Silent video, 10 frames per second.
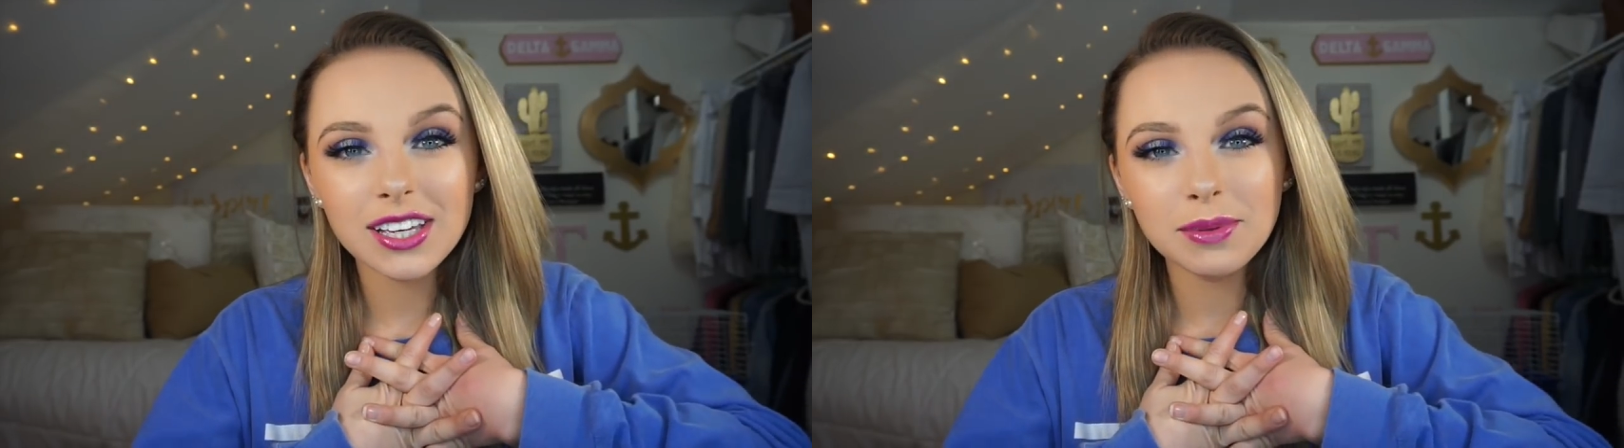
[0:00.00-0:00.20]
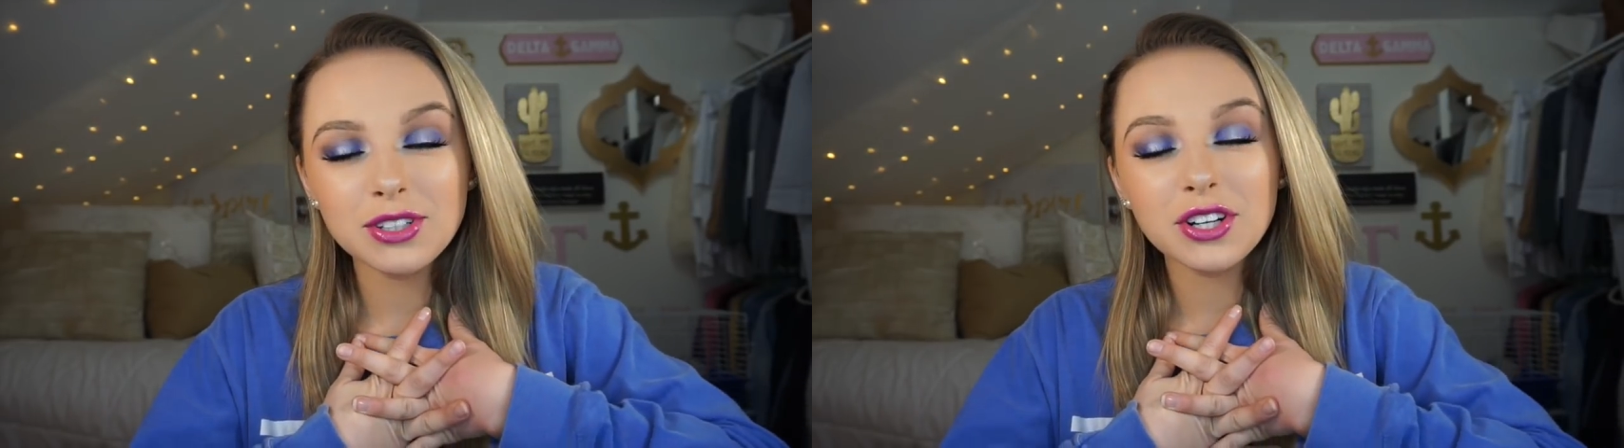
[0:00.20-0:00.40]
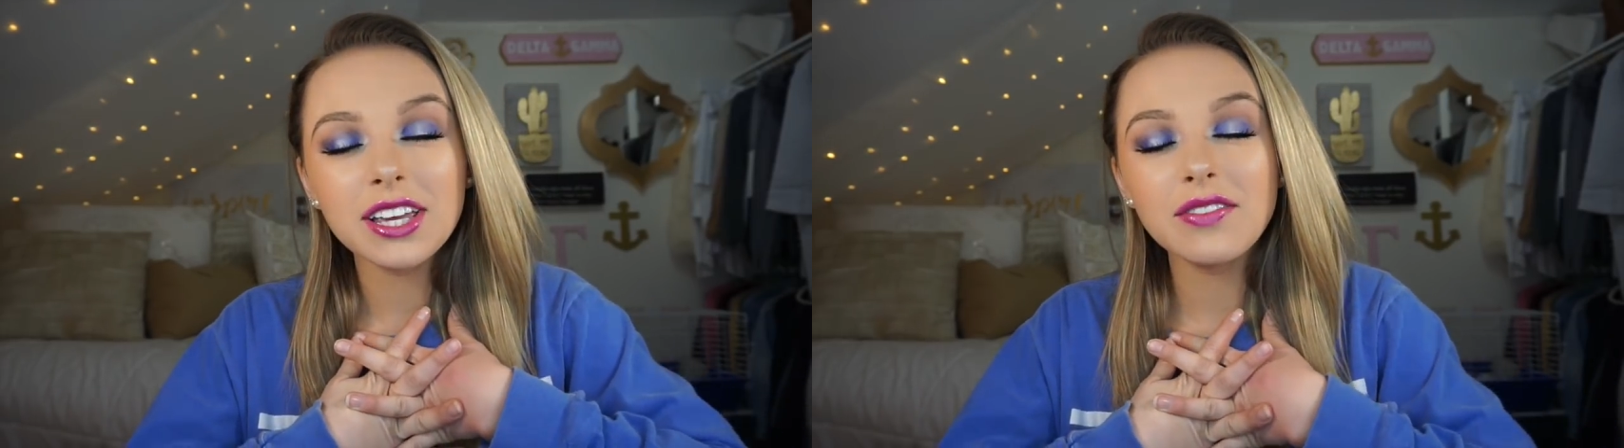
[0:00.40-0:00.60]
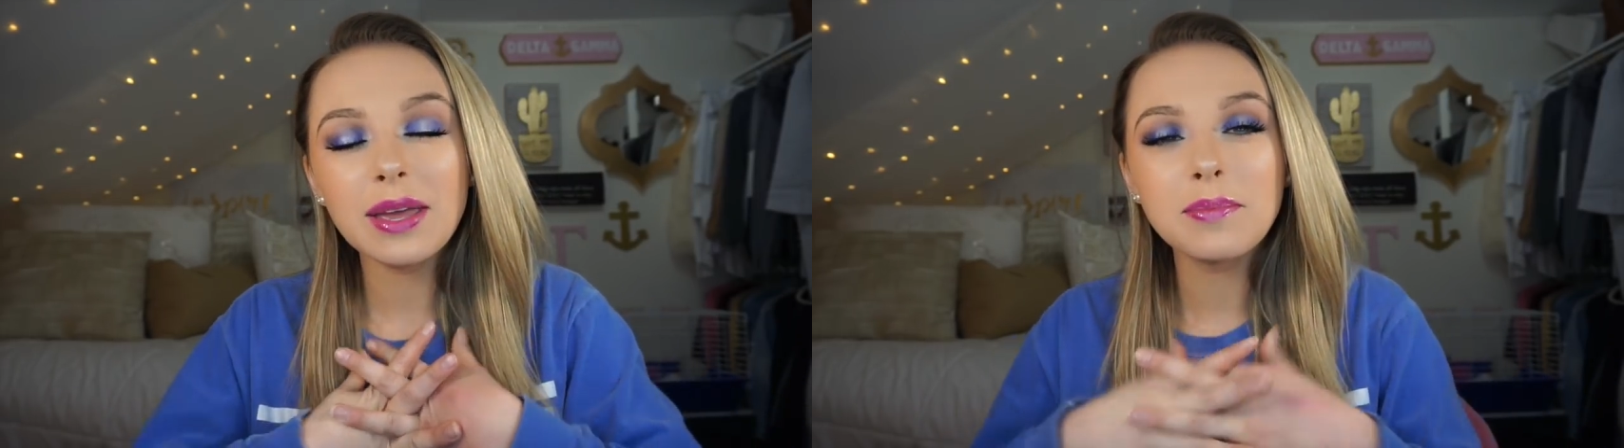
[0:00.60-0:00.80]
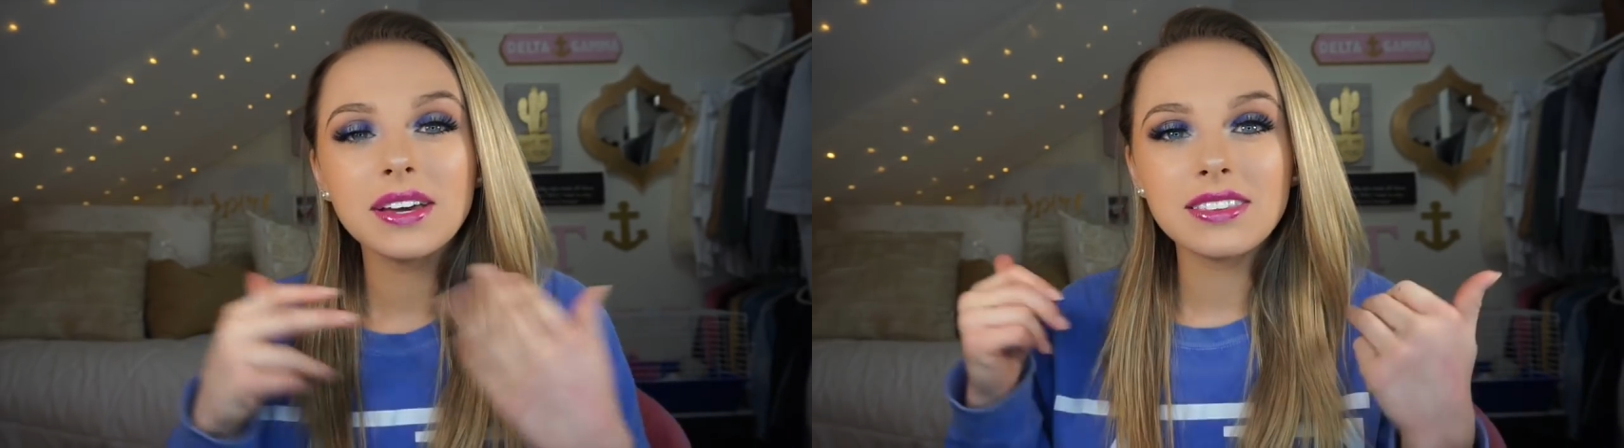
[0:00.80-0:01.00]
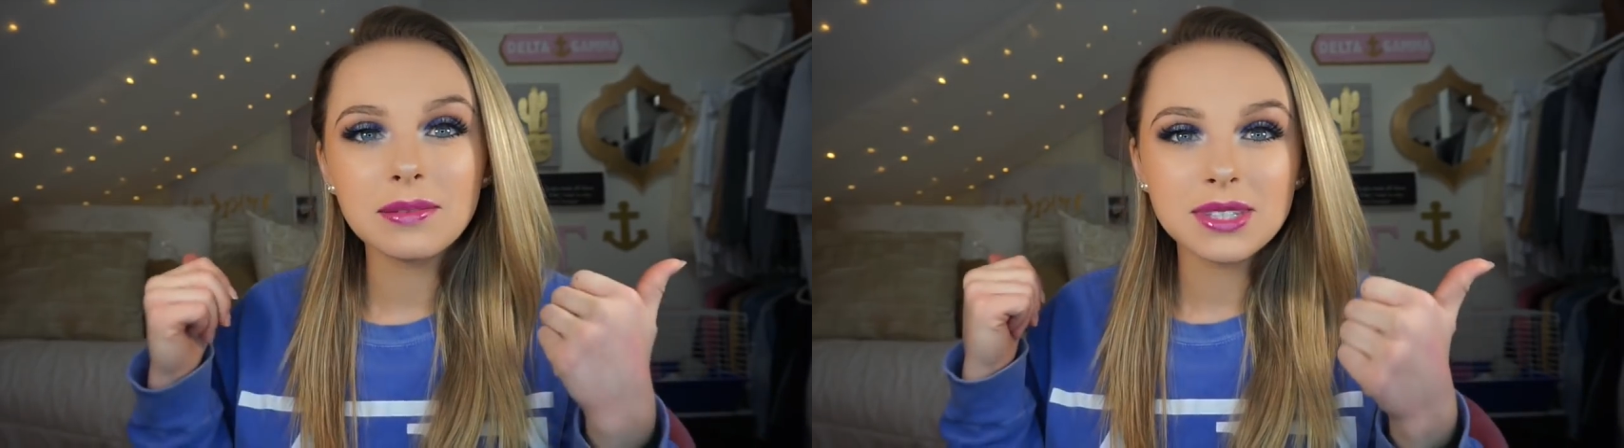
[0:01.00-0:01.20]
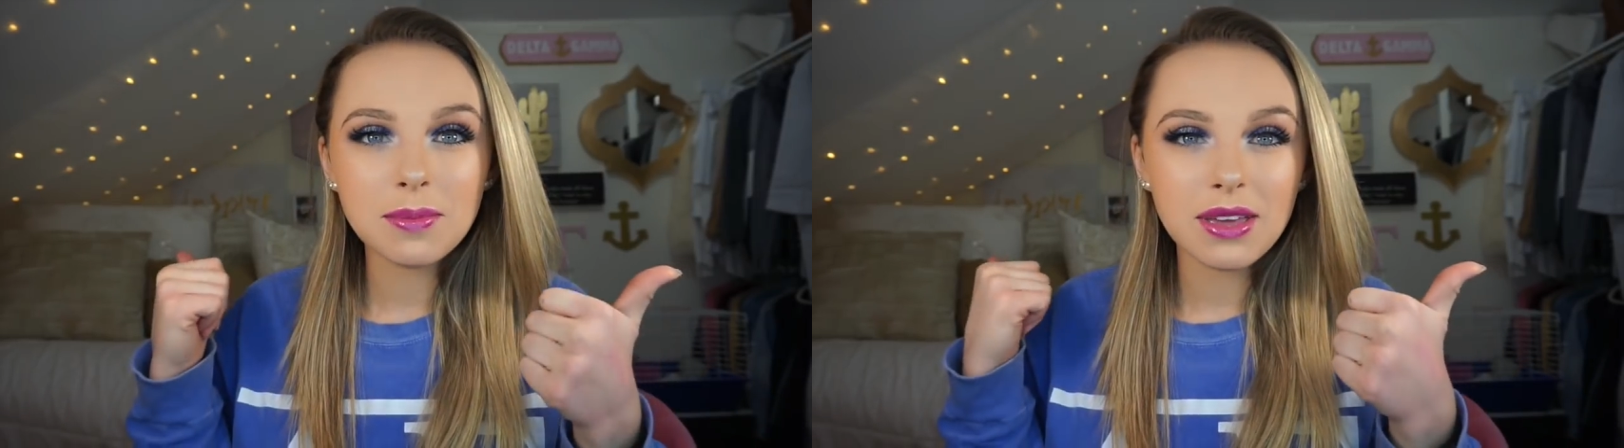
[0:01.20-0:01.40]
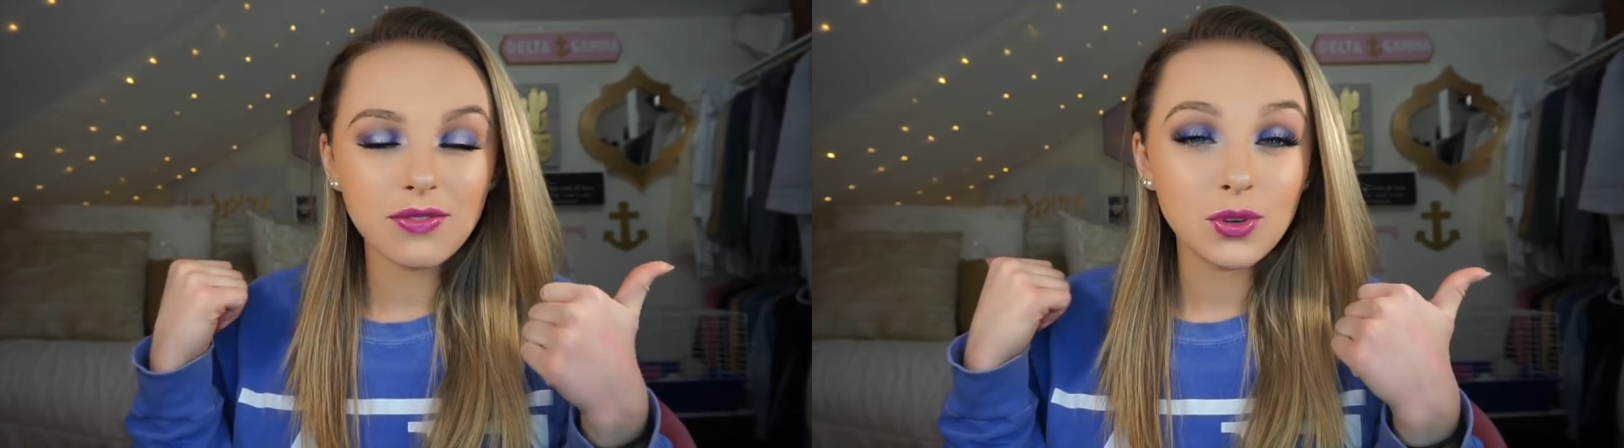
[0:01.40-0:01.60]
Be sure to give it a big thumbs
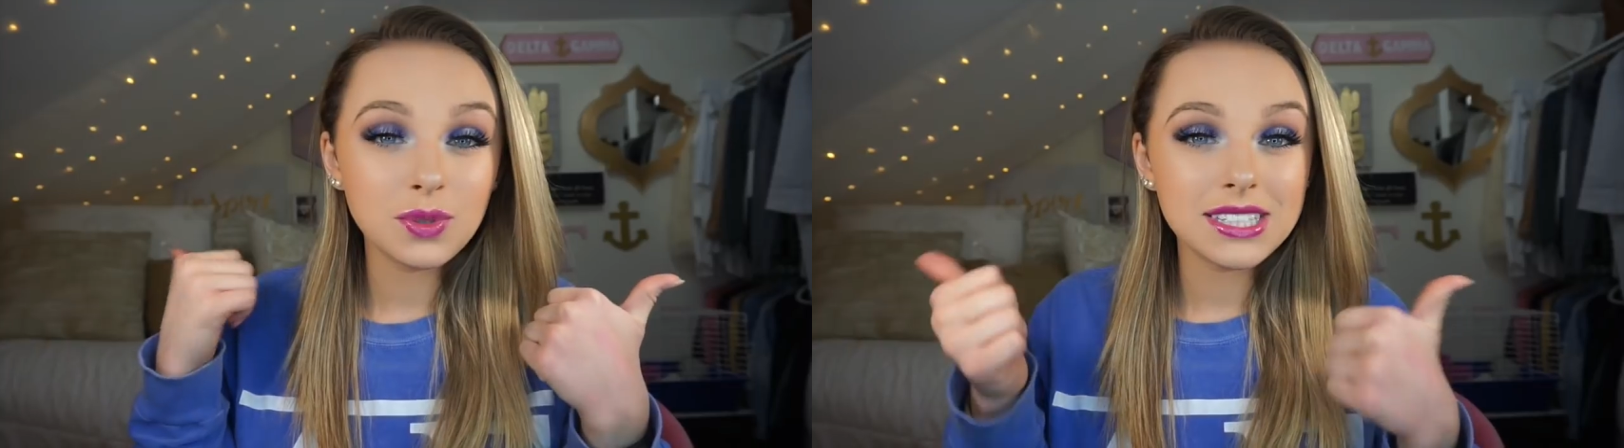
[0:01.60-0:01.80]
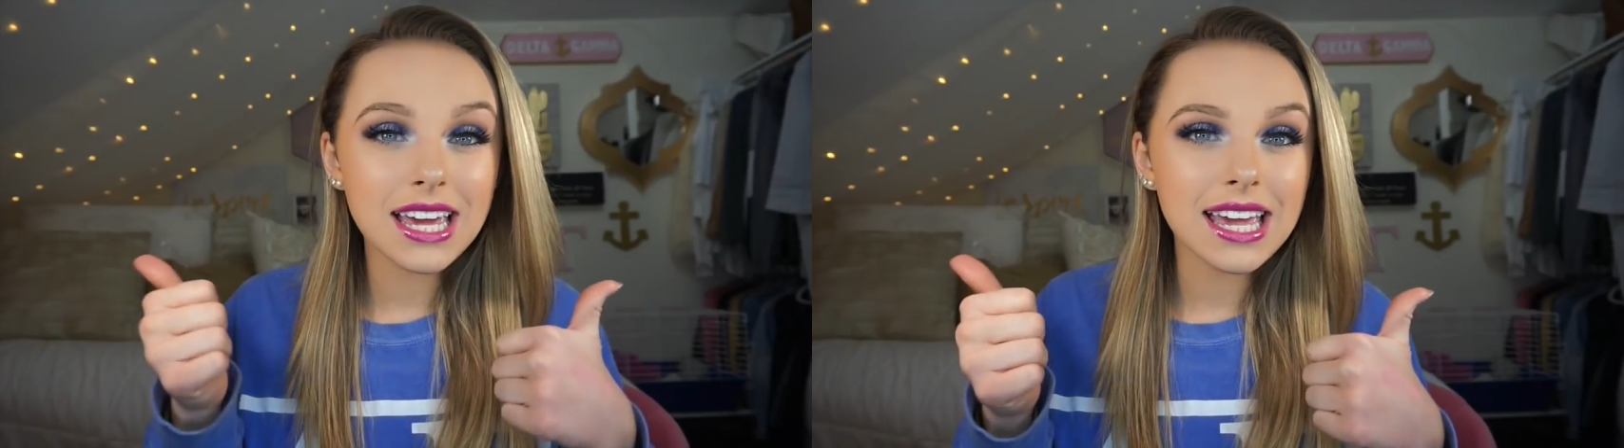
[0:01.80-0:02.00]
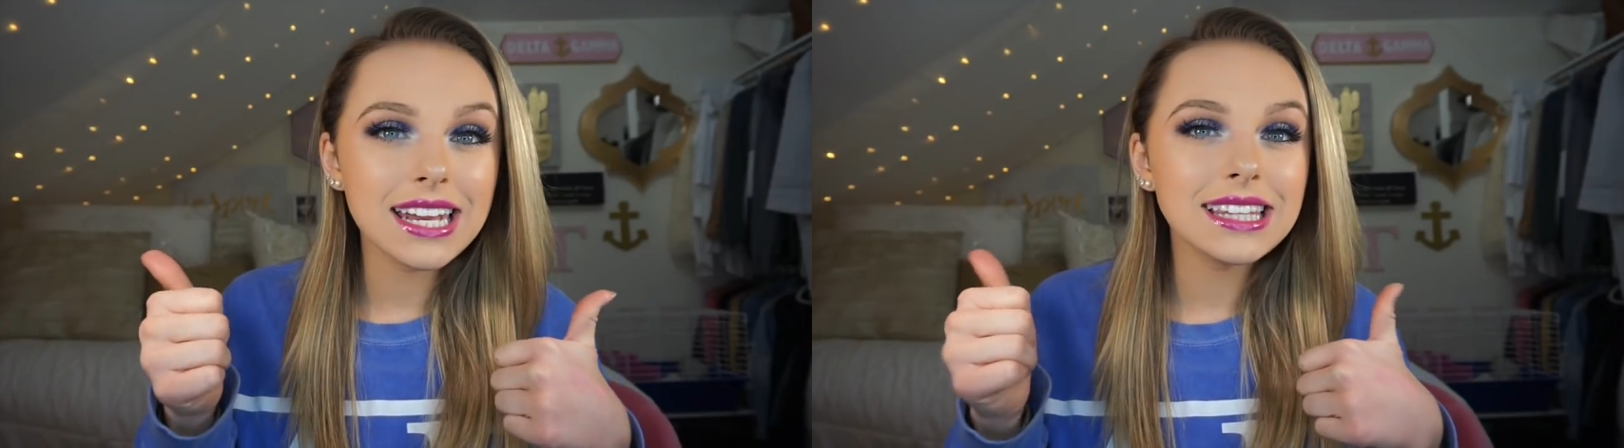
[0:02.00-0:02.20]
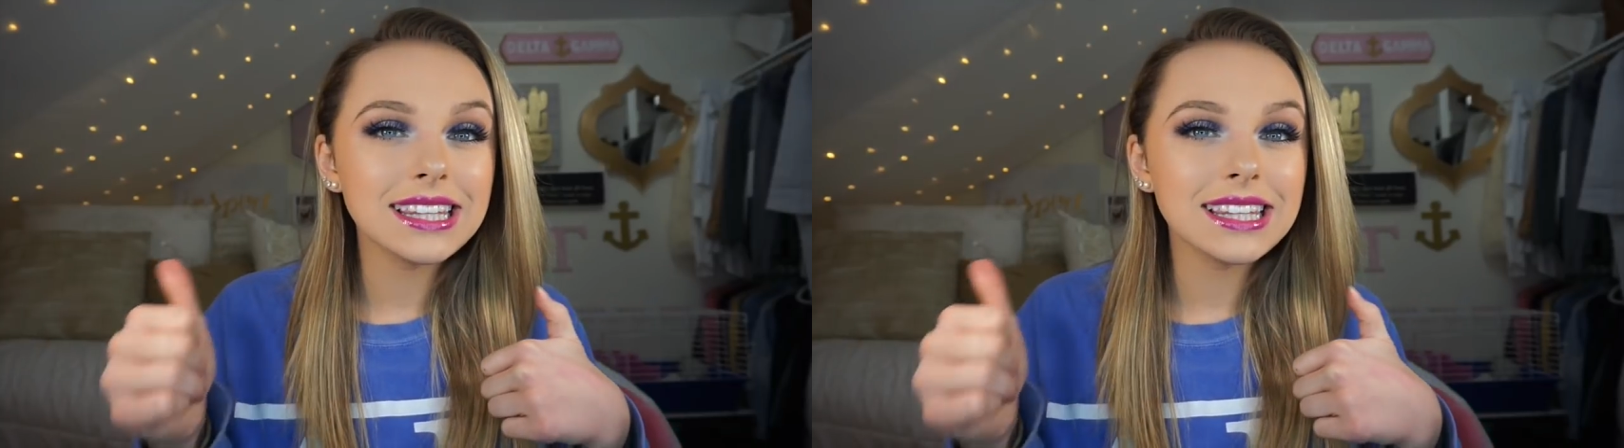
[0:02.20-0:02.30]
up if you did.